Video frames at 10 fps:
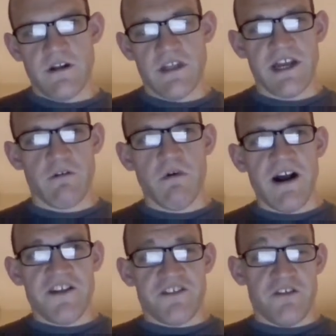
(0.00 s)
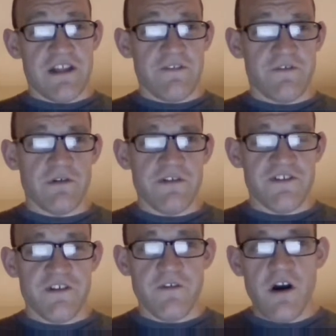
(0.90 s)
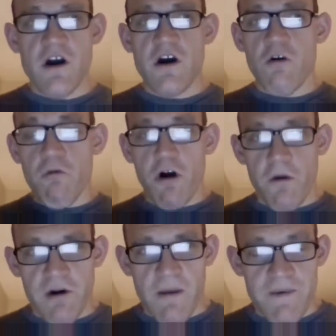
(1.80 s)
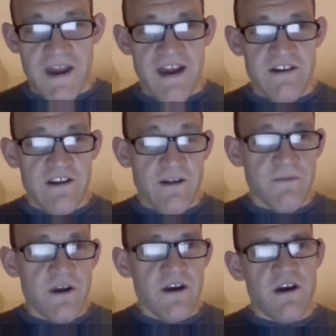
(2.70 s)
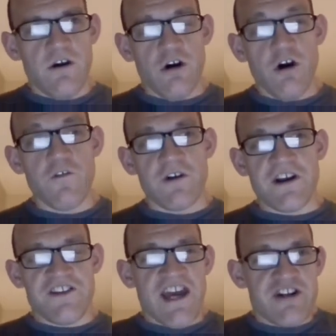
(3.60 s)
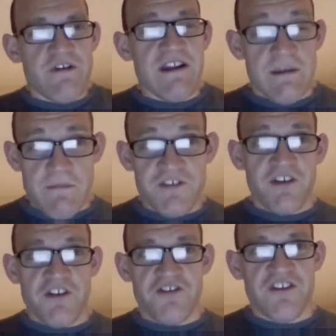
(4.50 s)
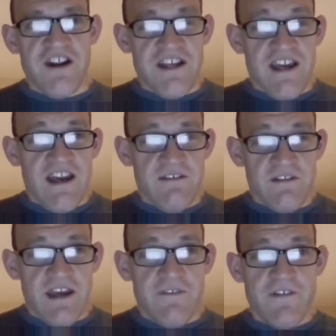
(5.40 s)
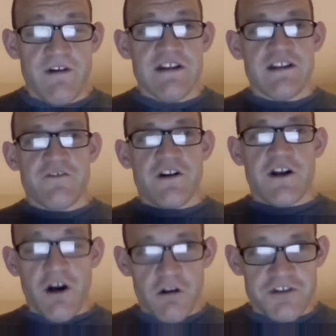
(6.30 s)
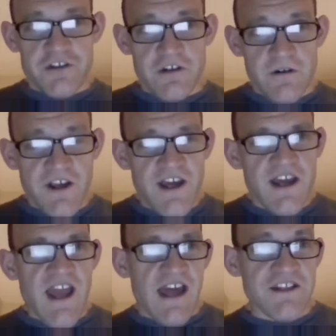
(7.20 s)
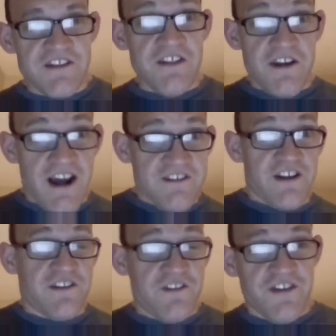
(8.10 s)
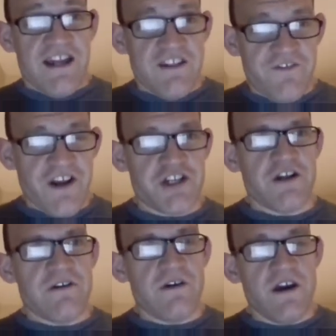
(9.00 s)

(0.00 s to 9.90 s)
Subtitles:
Likewise, there's the influence of war propaganda, over-exaggerating and misunderstanding a very different culture, at least in the context of science fiction,